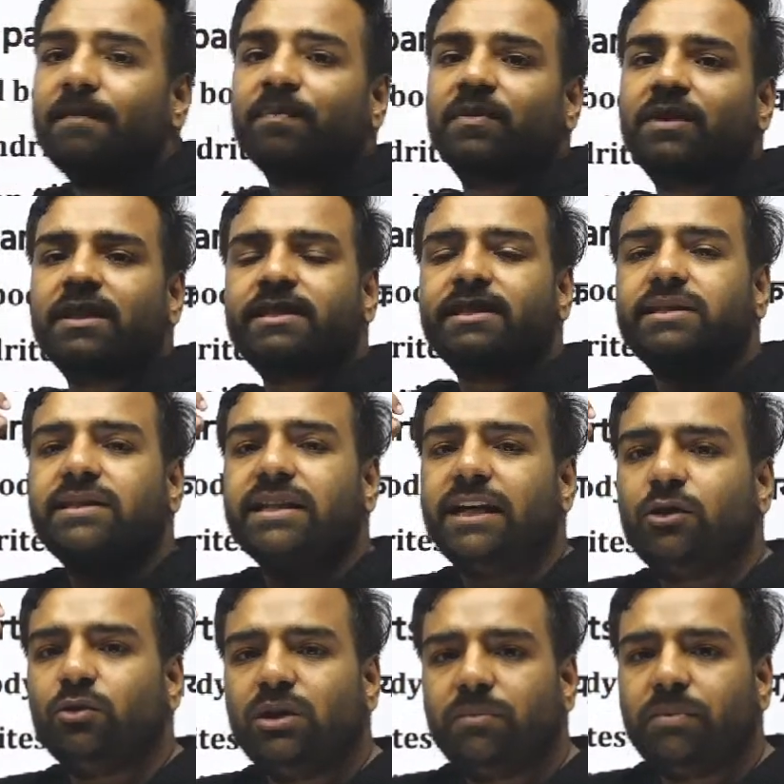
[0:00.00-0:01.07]
this is
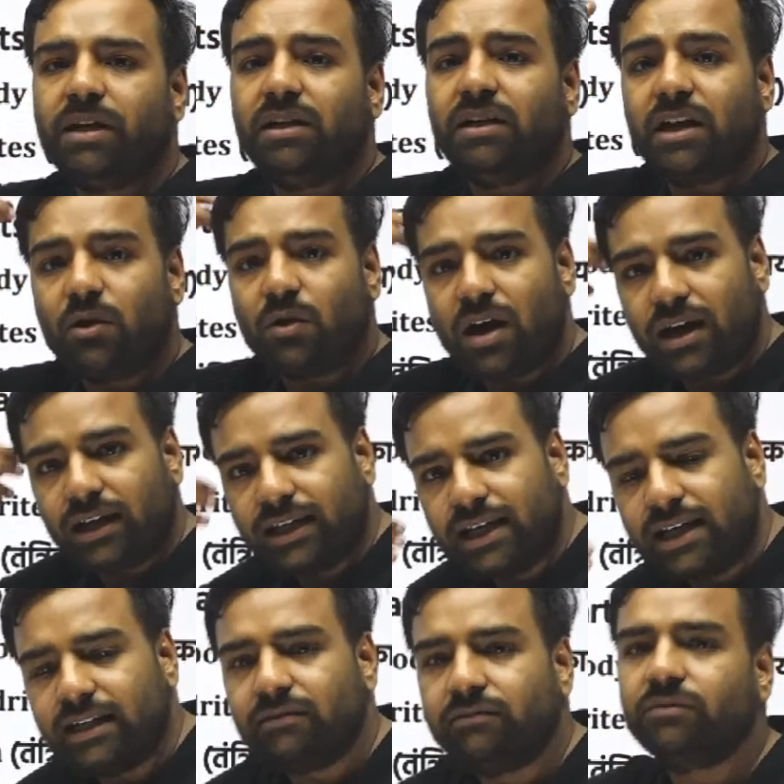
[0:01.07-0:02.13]
sent to the brain. Now,
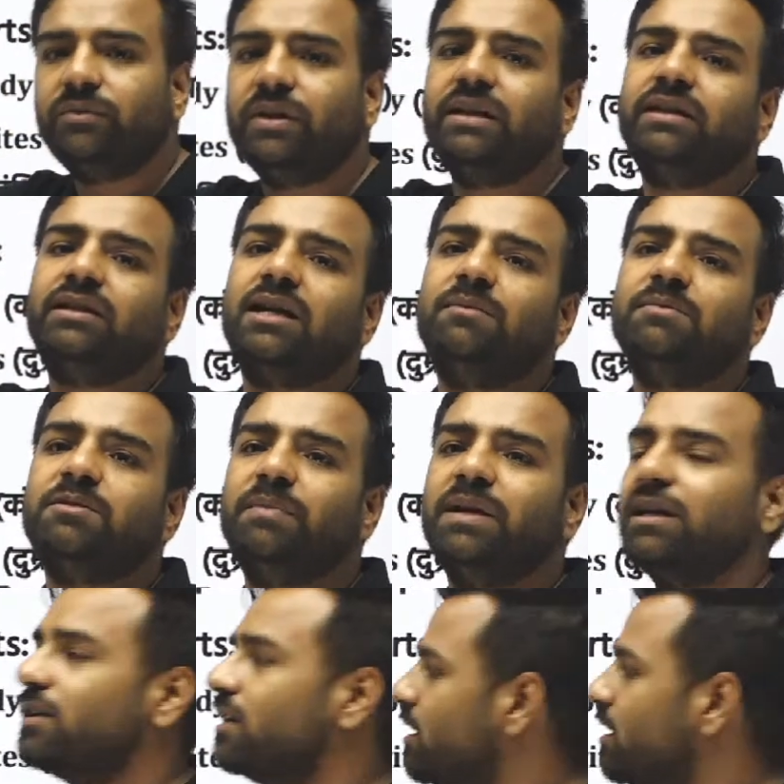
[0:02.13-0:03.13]
again, when it comes back,